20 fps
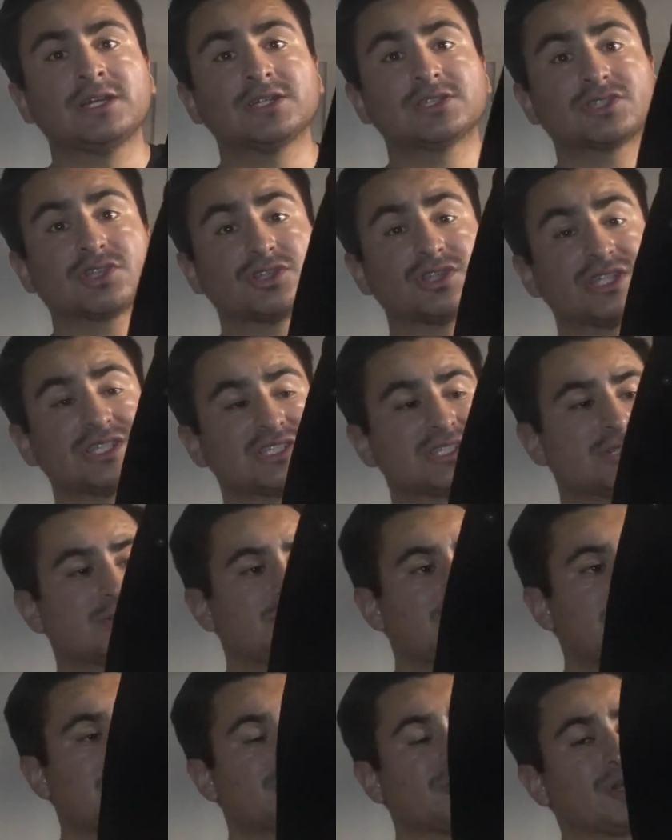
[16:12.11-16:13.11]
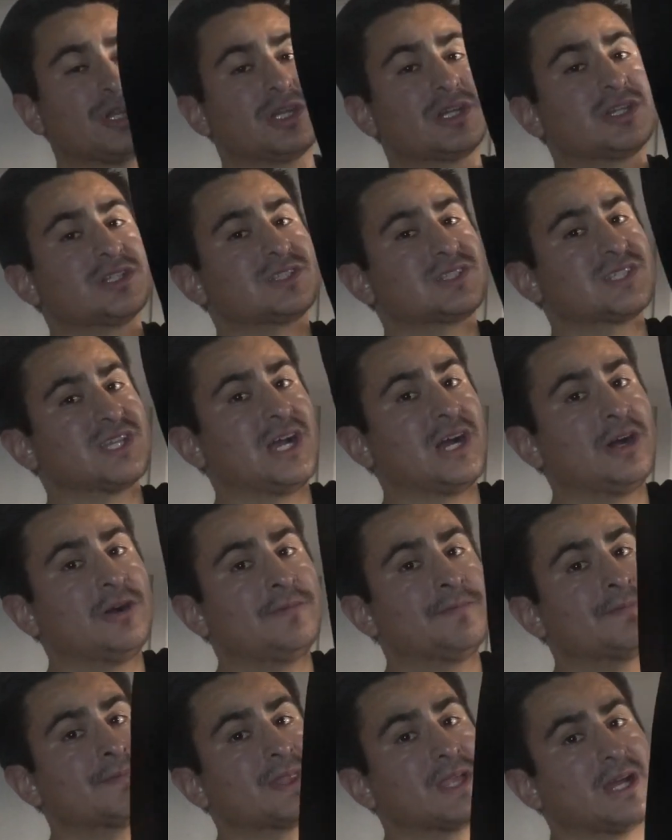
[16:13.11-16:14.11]
So this should be pretty good
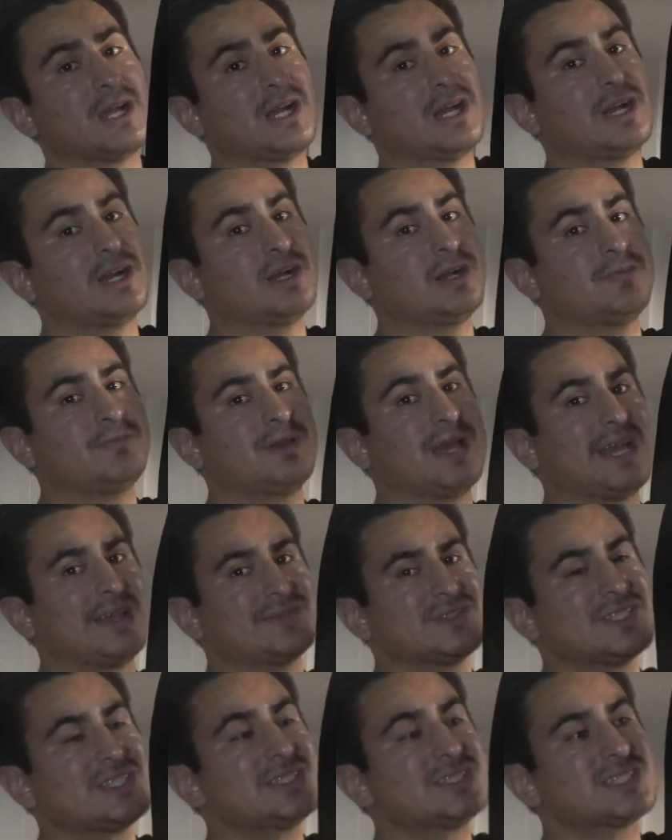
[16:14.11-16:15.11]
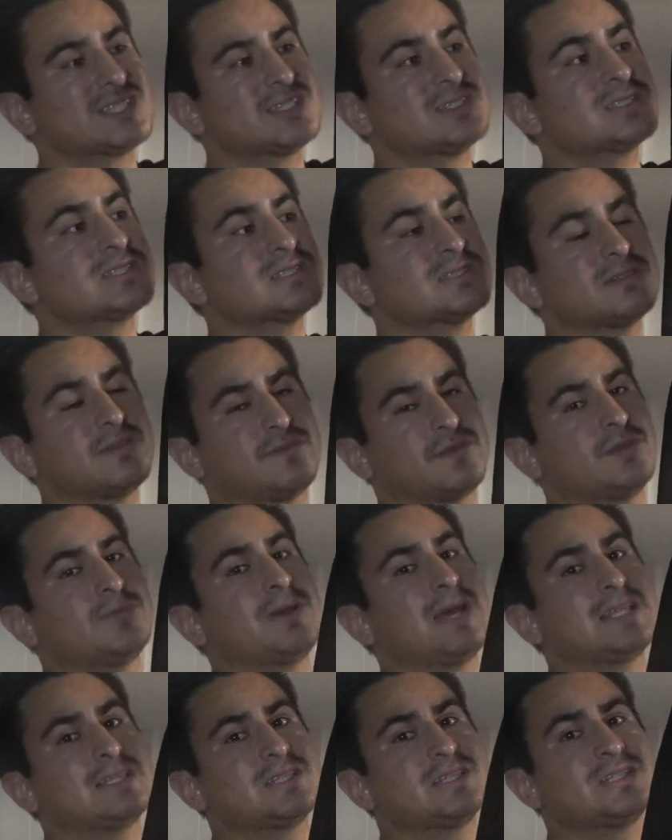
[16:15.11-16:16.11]
sell. I've seen Citizens of
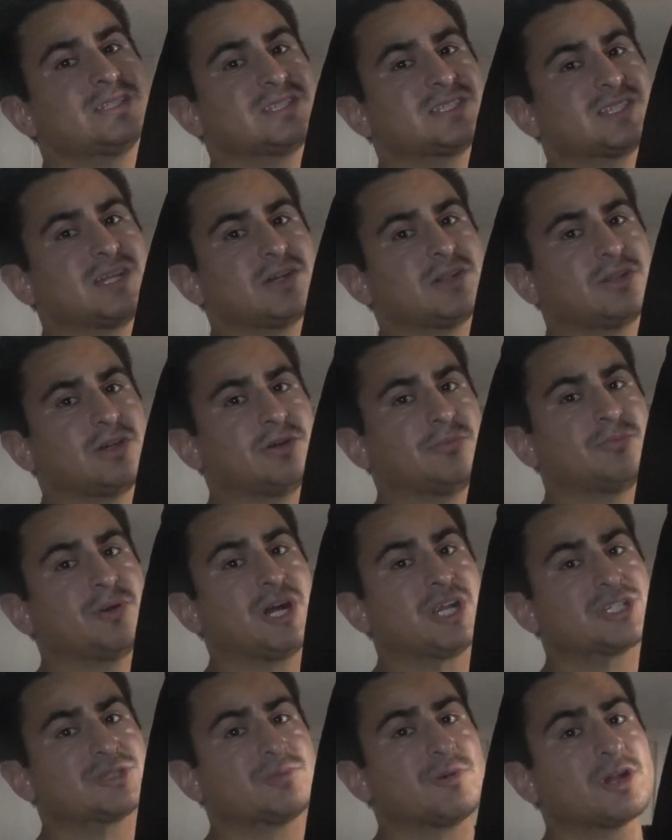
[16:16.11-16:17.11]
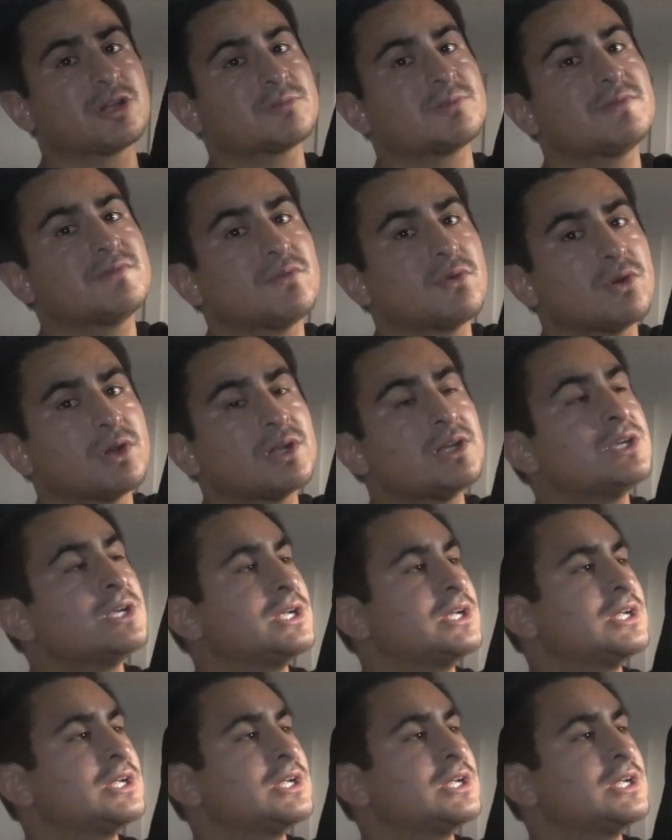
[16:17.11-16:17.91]
Humanity sell on Poshmark before.